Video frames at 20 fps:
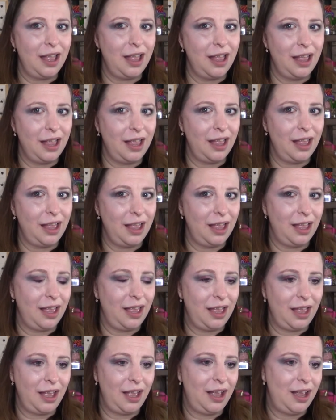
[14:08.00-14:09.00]

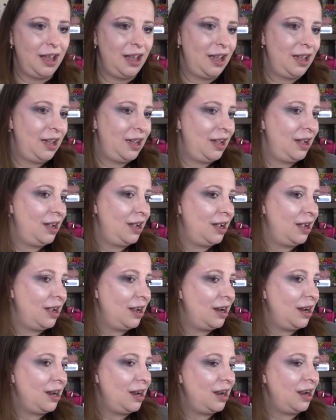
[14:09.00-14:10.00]

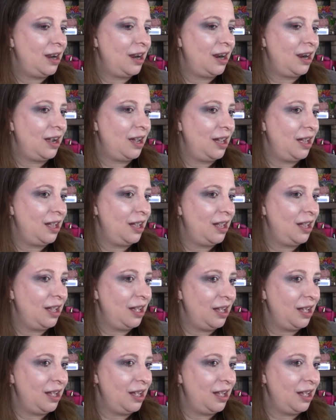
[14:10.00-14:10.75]
Nobody speaks.